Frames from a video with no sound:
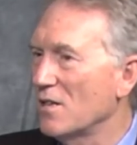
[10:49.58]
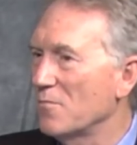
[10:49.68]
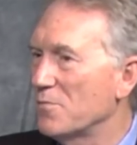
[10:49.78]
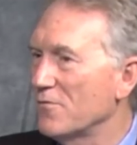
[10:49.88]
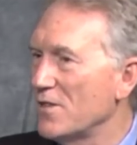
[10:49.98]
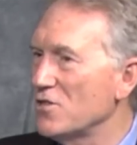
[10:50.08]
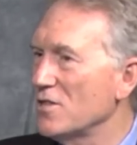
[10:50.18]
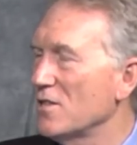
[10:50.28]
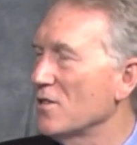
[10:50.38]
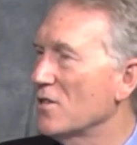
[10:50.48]
a
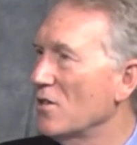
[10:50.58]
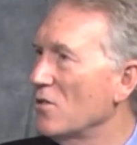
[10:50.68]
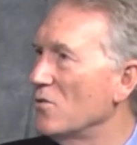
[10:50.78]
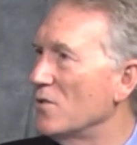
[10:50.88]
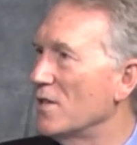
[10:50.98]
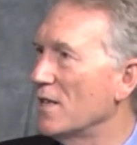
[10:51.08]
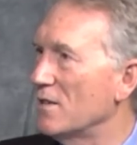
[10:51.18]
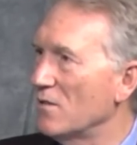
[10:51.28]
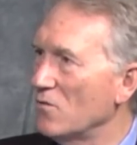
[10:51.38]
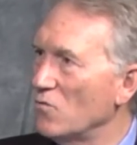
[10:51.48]
provision in the code that
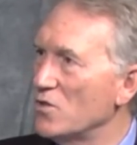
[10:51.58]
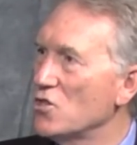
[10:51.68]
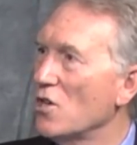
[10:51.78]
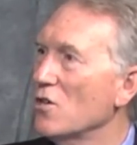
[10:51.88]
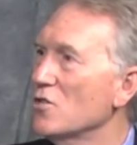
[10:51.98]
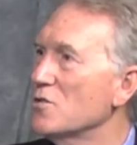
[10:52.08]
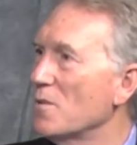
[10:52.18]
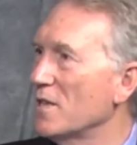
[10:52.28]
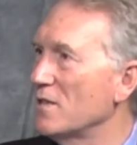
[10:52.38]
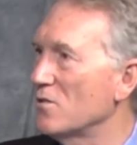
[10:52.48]
returns
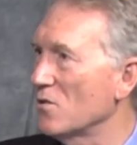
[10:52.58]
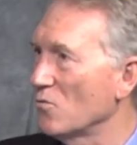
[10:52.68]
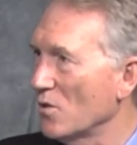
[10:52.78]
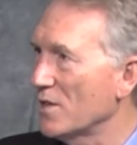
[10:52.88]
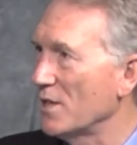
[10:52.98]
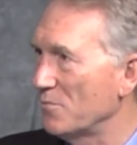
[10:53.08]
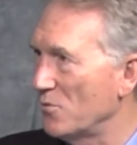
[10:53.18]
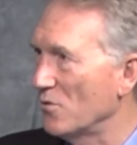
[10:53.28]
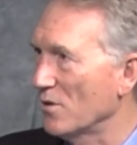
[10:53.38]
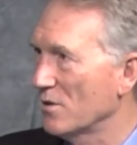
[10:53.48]
money to the working
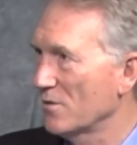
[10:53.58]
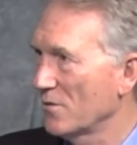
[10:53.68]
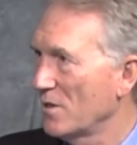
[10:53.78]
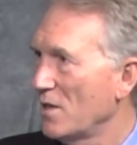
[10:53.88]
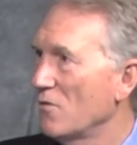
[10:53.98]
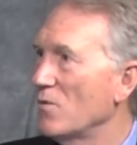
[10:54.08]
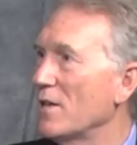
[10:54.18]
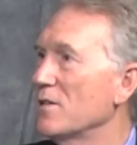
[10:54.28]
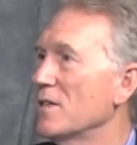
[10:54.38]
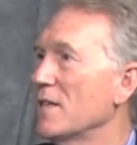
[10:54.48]
poor
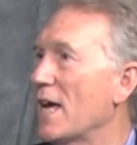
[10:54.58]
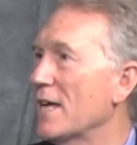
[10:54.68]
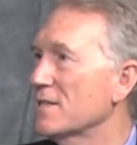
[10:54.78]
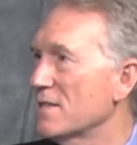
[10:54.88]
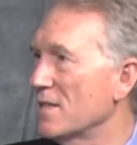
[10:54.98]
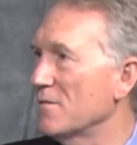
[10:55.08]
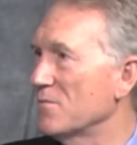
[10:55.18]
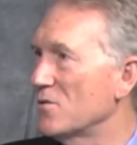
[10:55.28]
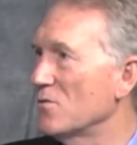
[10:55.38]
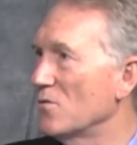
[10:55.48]
rather than ask
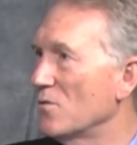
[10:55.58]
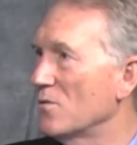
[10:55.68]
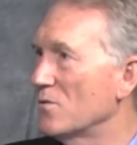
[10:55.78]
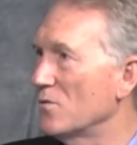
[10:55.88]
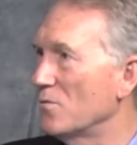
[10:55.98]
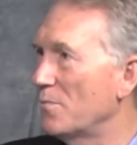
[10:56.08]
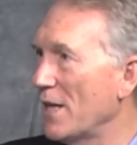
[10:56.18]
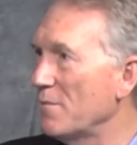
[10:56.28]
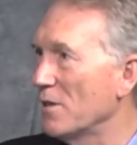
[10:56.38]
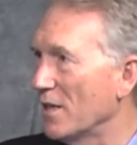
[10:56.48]
them to, to
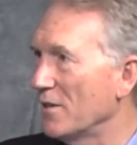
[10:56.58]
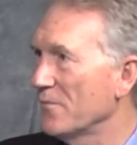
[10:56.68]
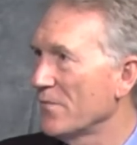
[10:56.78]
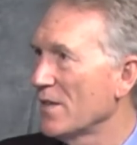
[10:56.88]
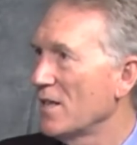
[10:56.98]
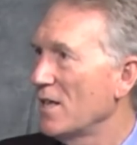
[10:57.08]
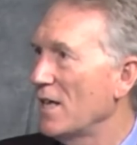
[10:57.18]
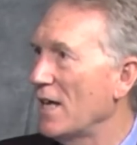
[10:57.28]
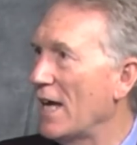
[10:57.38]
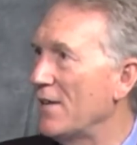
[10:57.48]
pay money.
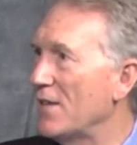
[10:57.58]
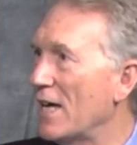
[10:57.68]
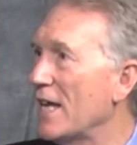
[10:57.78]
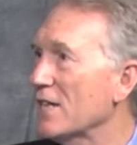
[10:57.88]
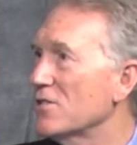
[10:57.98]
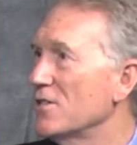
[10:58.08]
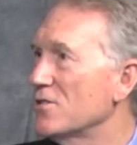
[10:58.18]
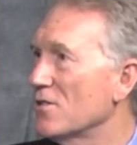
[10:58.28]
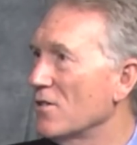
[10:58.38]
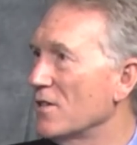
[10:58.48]
Yeah. And that actually
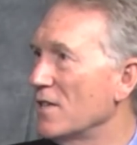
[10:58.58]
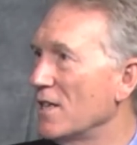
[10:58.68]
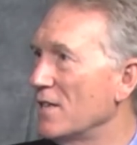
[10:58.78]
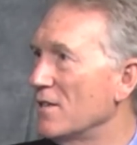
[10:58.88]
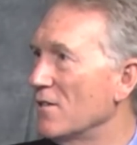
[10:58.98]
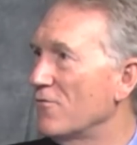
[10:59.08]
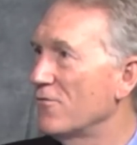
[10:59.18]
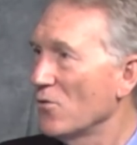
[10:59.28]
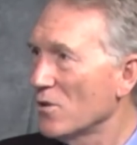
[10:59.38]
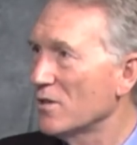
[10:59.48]
started in the
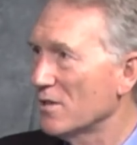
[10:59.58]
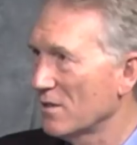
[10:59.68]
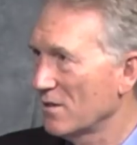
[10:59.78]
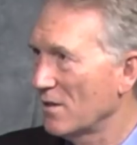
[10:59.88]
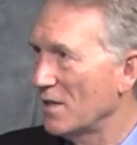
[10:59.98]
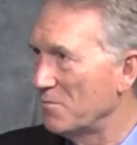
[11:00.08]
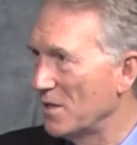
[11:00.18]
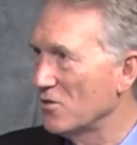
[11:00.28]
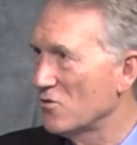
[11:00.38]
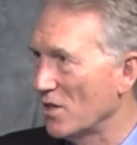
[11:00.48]
Ford
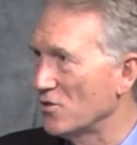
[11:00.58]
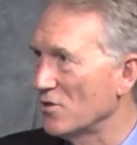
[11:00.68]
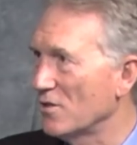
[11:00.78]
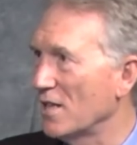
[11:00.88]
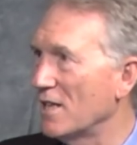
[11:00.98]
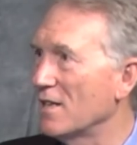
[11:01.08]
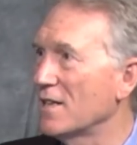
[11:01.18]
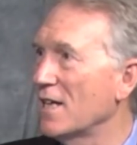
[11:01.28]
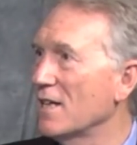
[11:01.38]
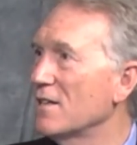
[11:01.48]
administration. And
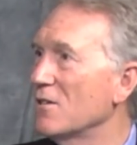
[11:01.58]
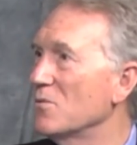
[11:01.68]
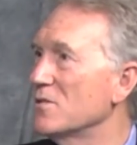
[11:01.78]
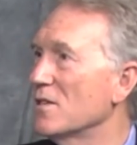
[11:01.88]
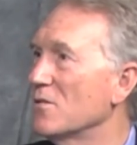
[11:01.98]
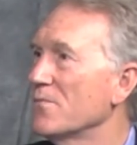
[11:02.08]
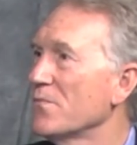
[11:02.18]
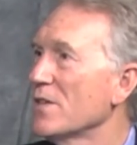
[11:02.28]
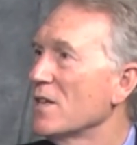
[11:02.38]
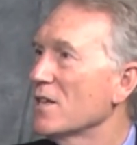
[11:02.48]
again, it was a
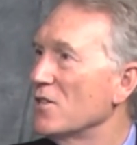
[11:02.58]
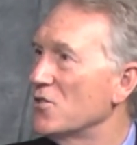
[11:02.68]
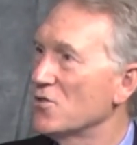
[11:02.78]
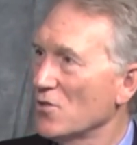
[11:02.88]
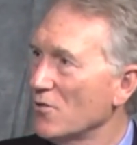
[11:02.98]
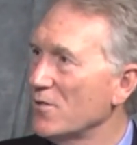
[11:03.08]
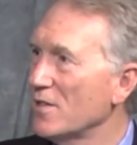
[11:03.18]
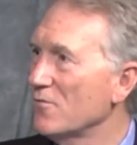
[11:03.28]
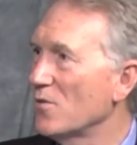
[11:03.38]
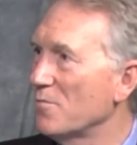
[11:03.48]

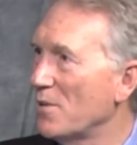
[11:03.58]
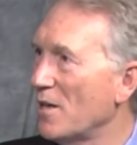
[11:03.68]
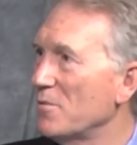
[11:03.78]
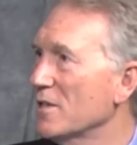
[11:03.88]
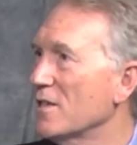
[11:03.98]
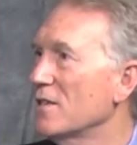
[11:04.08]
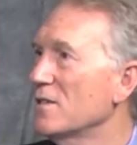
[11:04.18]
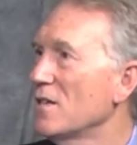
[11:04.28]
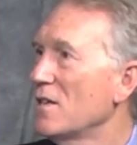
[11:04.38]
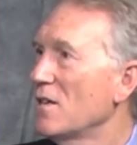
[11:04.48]
conservative Republican